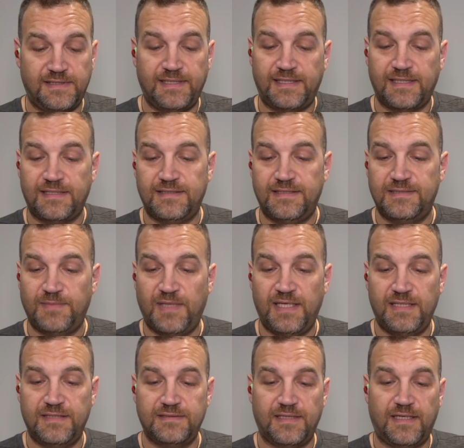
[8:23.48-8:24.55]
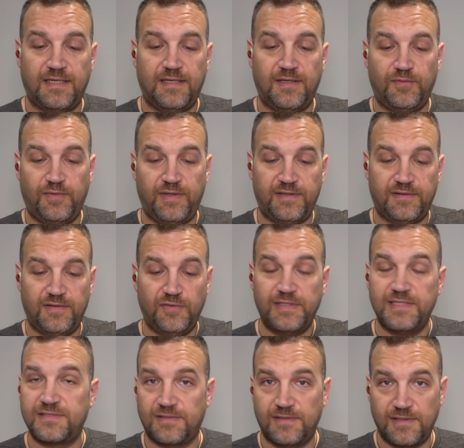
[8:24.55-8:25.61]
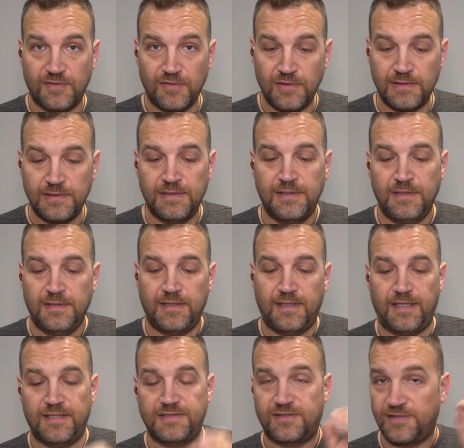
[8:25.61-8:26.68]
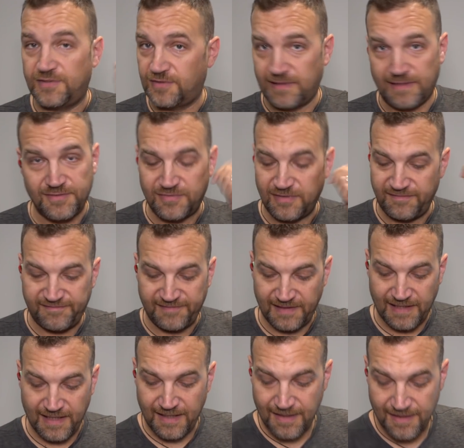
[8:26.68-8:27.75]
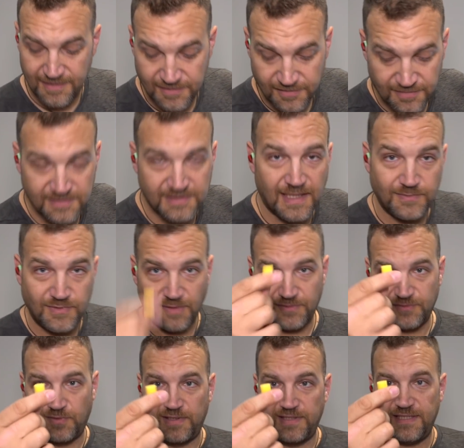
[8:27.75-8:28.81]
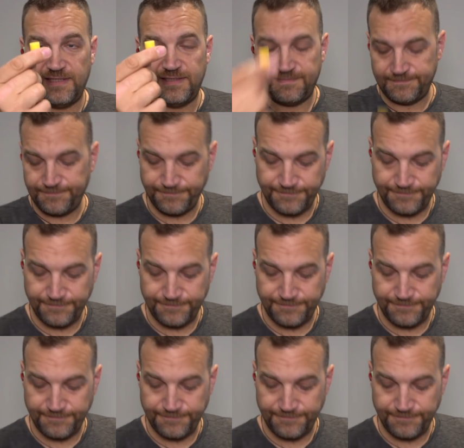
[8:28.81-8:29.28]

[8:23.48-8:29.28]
You can get these made with no insert at all, so they just literally fill your ear and do the same job as one of these.